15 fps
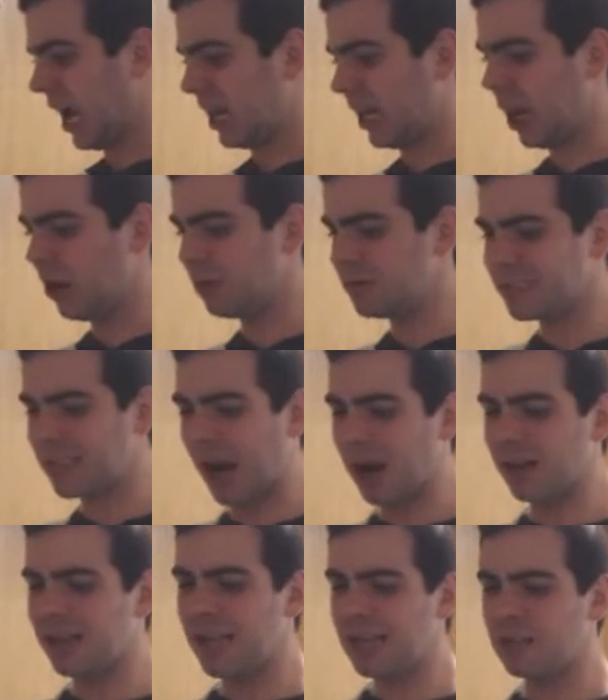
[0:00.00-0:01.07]
Closed
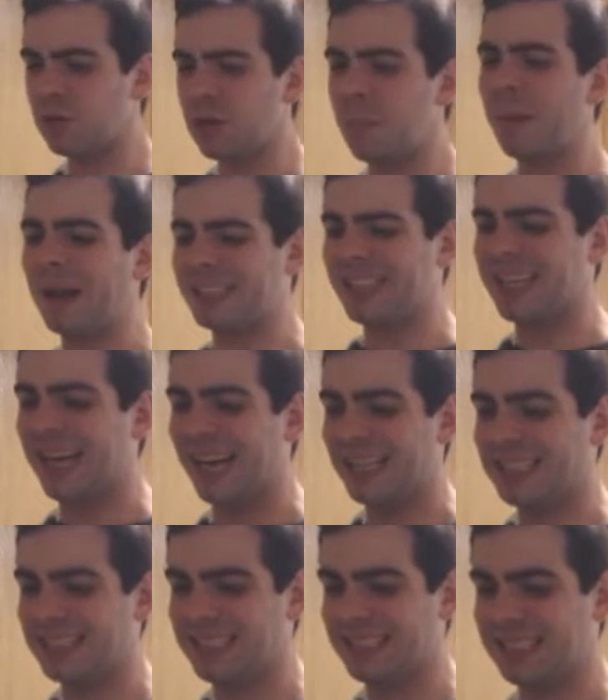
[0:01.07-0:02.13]
early due to budget
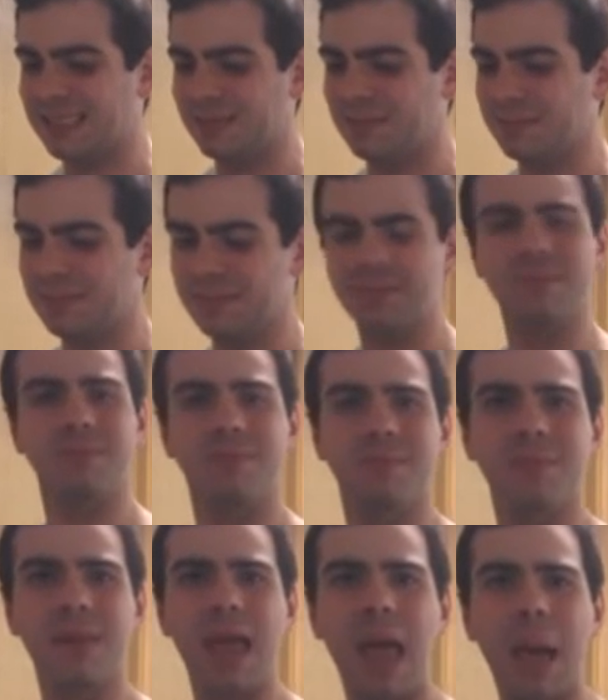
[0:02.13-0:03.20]
cuts.
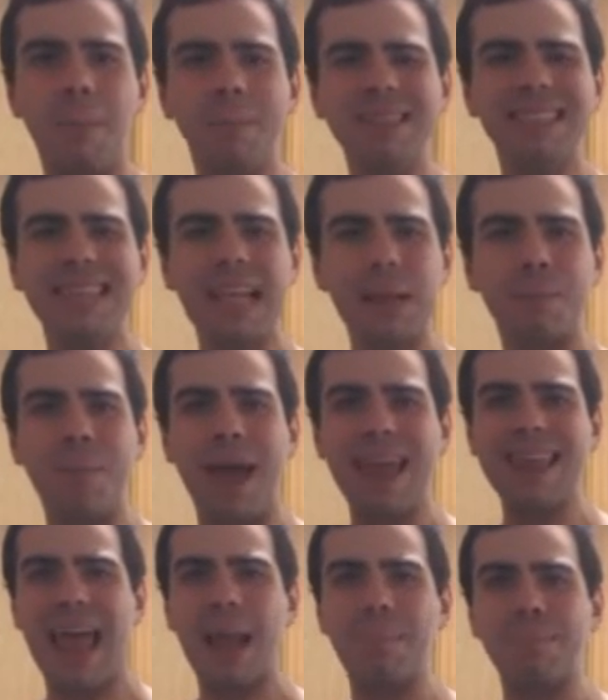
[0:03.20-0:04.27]
Missed it
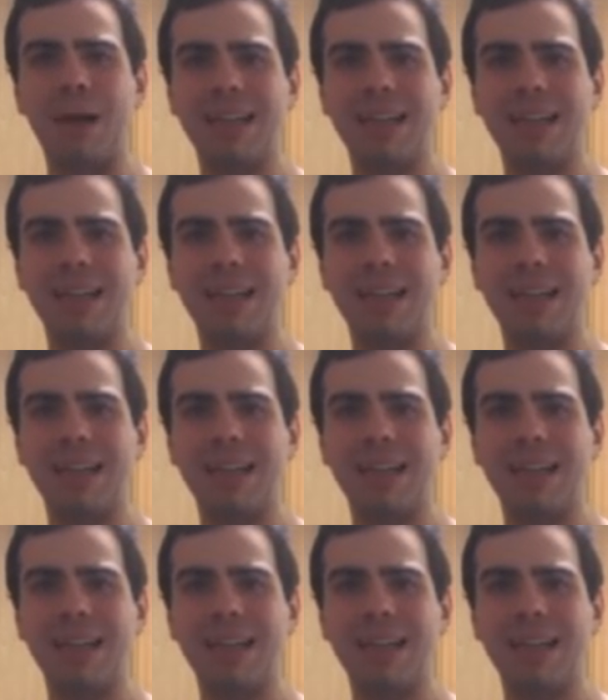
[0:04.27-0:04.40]
by that